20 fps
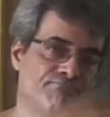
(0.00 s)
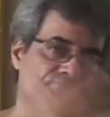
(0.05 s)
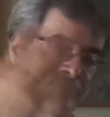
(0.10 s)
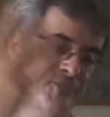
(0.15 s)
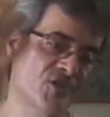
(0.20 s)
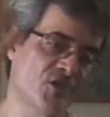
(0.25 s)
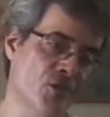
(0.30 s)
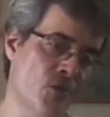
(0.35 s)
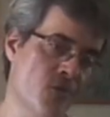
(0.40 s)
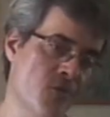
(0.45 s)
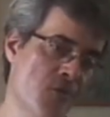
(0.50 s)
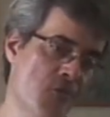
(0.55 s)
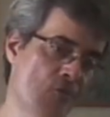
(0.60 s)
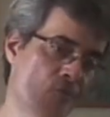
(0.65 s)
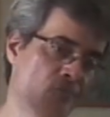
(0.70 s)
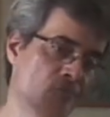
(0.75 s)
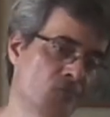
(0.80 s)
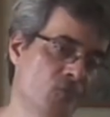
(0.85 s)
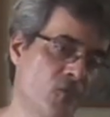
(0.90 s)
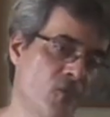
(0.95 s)
So
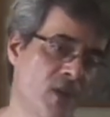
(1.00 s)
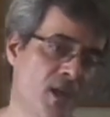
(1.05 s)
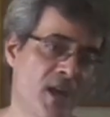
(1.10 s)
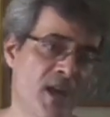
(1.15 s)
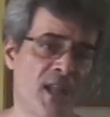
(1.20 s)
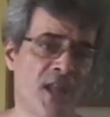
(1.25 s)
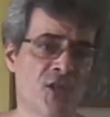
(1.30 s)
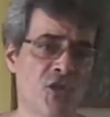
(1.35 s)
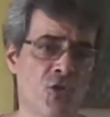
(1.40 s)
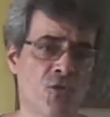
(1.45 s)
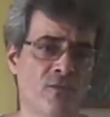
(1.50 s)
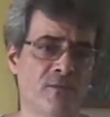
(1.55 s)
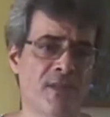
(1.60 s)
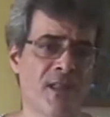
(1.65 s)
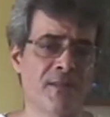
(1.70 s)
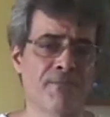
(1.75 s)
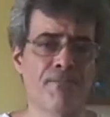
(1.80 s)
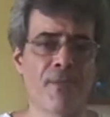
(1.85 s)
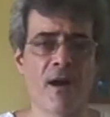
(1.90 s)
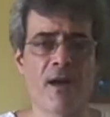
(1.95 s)
we got a new
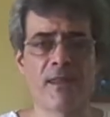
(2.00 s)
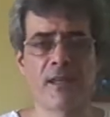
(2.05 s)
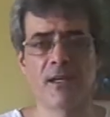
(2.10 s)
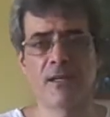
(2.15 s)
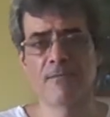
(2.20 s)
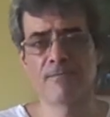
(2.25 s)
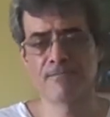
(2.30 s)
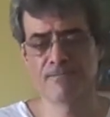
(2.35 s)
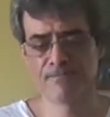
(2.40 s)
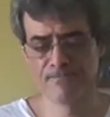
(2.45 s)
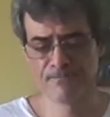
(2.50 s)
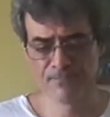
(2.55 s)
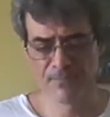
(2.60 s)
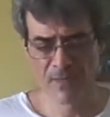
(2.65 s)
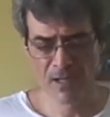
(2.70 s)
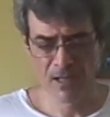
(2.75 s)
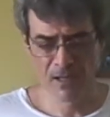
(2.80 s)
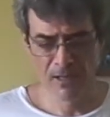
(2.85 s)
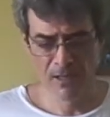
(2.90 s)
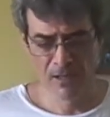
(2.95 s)
dead body,
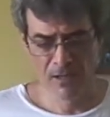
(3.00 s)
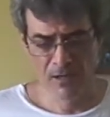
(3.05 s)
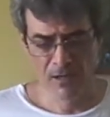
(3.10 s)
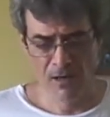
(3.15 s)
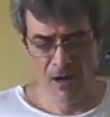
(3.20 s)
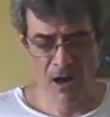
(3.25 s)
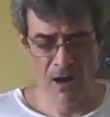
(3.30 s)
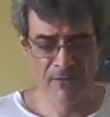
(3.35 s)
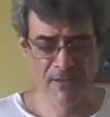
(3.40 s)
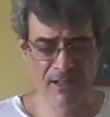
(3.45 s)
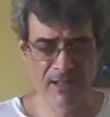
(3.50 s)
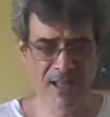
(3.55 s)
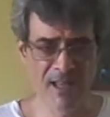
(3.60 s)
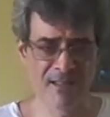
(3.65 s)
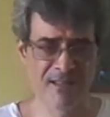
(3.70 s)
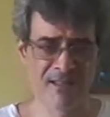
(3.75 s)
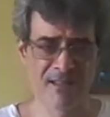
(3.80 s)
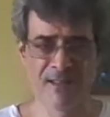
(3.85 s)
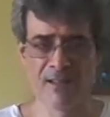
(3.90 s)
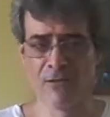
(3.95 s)
Harvey
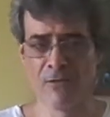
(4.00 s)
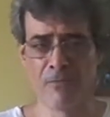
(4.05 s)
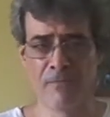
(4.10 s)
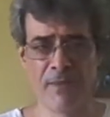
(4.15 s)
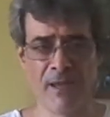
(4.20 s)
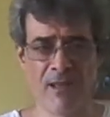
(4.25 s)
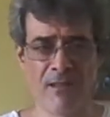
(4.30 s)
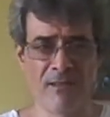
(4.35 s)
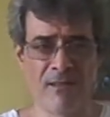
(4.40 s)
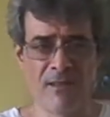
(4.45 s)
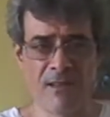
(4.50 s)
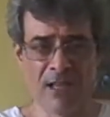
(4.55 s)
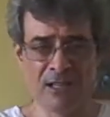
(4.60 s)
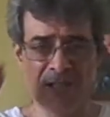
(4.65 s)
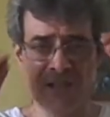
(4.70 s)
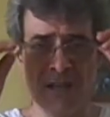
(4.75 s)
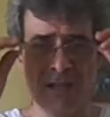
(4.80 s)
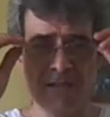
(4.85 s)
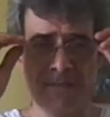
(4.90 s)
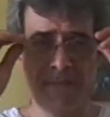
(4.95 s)
Dent still being the
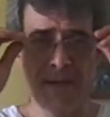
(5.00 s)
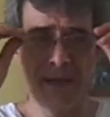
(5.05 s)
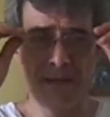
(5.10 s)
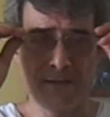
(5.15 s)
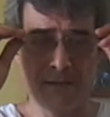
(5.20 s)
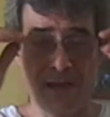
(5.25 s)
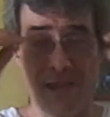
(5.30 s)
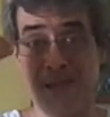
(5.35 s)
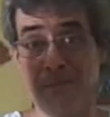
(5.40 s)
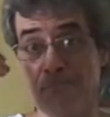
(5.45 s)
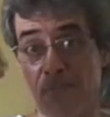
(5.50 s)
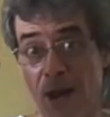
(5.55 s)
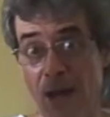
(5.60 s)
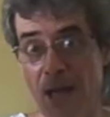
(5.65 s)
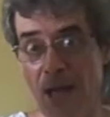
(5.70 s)
suspect in my